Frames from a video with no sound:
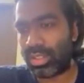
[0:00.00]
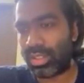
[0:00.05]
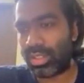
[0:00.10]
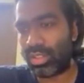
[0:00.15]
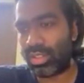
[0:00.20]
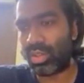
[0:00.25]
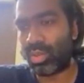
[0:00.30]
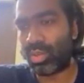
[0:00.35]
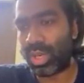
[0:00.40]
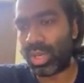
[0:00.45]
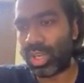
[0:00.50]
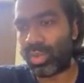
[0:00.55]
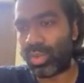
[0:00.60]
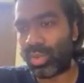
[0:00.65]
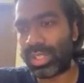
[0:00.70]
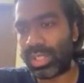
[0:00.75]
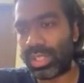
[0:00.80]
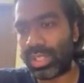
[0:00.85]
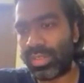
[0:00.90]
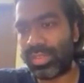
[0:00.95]
So one
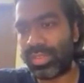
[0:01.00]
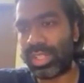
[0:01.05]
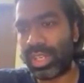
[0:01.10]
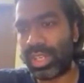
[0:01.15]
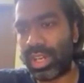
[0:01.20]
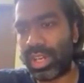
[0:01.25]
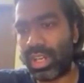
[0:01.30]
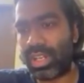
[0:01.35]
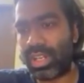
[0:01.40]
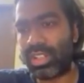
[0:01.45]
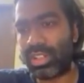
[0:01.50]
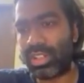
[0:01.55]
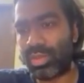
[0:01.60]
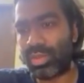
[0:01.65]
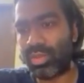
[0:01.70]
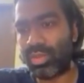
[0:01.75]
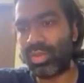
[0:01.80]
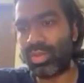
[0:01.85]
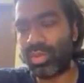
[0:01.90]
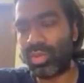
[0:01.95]
question with regards
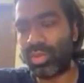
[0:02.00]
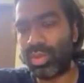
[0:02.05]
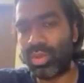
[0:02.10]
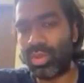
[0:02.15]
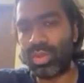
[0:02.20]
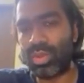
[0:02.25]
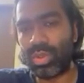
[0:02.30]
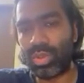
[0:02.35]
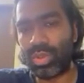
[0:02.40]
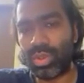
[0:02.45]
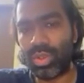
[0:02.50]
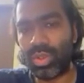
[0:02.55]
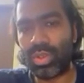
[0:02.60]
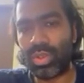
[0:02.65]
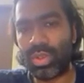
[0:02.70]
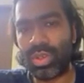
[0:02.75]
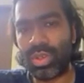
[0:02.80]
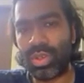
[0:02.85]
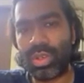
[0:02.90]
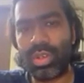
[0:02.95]
to
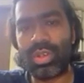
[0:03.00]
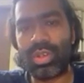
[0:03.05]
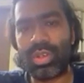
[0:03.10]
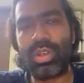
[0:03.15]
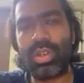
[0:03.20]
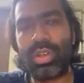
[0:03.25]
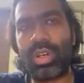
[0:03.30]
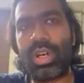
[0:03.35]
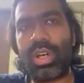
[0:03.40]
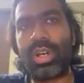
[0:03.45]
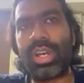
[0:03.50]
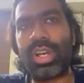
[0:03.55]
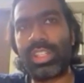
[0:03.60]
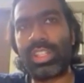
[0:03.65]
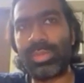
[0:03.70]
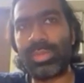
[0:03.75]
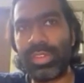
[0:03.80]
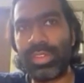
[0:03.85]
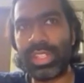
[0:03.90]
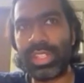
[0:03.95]

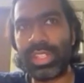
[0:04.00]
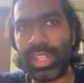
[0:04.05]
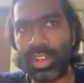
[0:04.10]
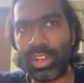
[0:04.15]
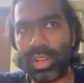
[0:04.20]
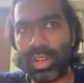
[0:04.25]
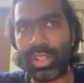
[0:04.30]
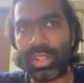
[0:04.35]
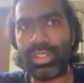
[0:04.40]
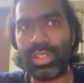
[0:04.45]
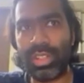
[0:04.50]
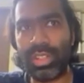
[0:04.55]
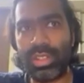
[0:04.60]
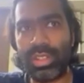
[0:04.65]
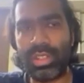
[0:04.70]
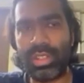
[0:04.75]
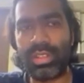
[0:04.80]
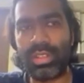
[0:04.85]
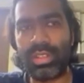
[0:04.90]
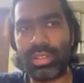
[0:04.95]
HBV serology,
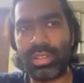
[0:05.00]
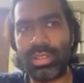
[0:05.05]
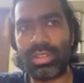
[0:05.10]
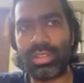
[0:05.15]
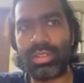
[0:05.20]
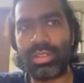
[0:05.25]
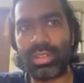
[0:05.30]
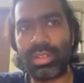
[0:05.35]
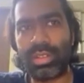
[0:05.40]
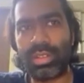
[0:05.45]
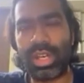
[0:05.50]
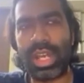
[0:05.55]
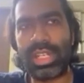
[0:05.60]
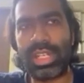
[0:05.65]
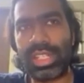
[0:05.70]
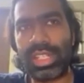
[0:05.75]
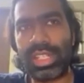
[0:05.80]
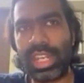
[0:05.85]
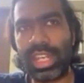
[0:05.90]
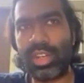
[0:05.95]
and
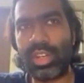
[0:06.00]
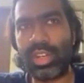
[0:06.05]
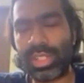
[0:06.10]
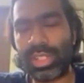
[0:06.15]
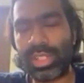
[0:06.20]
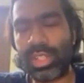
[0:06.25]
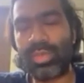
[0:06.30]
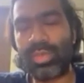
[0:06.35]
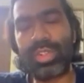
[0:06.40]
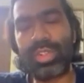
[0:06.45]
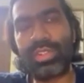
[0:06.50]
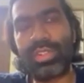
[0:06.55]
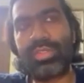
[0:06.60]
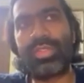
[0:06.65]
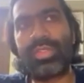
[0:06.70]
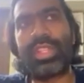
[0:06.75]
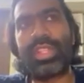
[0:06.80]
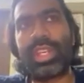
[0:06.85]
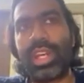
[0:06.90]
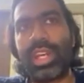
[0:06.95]
second question was
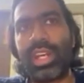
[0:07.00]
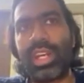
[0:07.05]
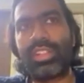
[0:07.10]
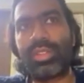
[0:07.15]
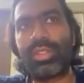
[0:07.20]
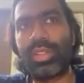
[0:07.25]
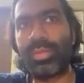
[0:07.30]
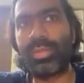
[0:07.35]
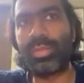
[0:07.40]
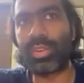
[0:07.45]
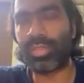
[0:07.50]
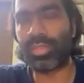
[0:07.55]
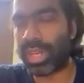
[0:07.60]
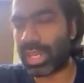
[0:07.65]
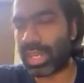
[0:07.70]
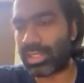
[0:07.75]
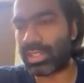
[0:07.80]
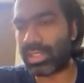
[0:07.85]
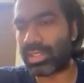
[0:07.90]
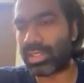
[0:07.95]
with regards to the
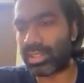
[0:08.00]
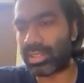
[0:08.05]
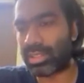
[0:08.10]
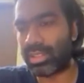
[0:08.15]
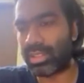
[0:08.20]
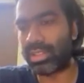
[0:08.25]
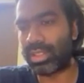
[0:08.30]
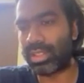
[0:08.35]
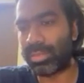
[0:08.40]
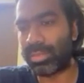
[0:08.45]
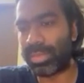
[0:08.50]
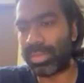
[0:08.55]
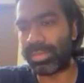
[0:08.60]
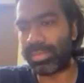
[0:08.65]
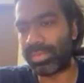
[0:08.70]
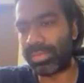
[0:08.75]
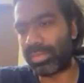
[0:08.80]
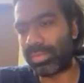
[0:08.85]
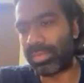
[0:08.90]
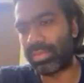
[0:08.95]
prophylaxis, the
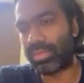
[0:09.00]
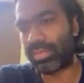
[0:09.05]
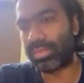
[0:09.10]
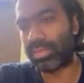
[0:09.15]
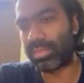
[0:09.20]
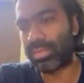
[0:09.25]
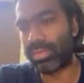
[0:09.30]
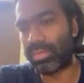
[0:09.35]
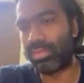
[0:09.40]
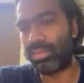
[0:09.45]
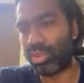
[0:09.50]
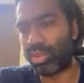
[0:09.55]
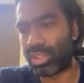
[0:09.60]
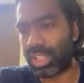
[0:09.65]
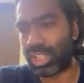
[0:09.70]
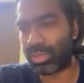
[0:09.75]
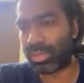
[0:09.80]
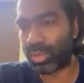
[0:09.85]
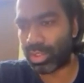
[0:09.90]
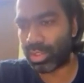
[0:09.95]
PEP,
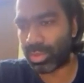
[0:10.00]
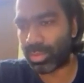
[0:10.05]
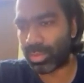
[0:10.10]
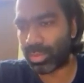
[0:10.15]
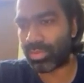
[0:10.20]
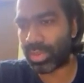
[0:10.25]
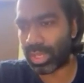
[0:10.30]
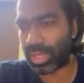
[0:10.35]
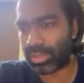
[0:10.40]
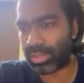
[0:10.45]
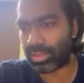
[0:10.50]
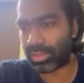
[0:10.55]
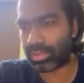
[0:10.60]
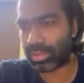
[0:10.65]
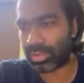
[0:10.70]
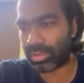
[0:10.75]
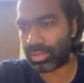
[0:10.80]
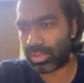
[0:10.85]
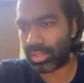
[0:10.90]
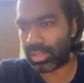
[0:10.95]
post-exposure
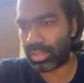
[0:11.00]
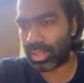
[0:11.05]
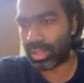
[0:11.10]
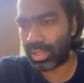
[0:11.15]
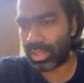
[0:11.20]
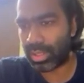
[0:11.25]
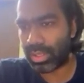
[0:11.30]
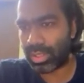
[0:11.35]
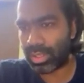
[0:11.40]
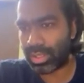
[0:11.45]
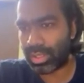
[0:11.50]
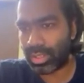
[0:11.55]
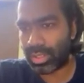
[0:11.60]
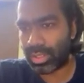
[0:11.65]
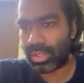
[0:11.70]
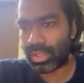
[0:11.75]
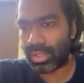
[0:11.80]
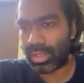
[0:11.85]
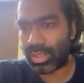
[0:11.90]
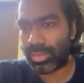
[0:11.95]
prophylaxis.
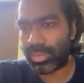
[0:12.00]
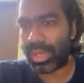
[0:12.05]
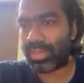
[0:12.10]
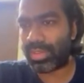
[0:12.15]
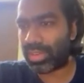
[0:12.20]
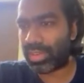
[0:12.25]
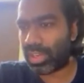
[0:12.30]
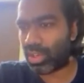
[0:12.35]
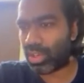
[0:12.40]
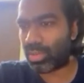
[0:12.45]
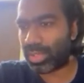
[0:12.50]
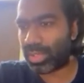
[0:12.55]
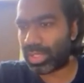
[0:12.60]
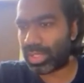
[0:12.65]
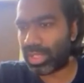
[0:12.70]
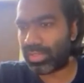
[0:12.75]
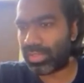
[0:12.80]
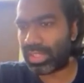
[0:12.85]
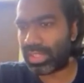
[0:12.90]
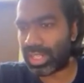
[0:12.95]
Peripheral
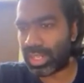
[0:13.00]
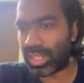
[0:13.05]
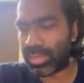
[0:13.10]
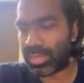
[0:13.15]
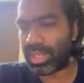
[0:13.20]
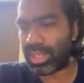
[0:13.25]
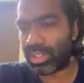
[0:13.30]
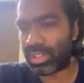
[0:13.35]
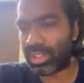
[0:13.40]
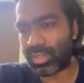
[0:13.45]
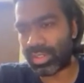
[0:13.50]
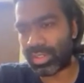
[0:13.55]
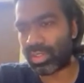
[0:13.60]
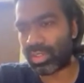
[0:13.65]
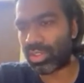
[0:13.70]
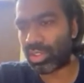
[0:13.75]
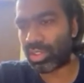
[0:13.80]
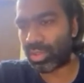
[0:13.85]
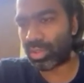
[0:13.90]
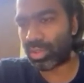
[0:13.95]
neuropathy with TB drugs was also a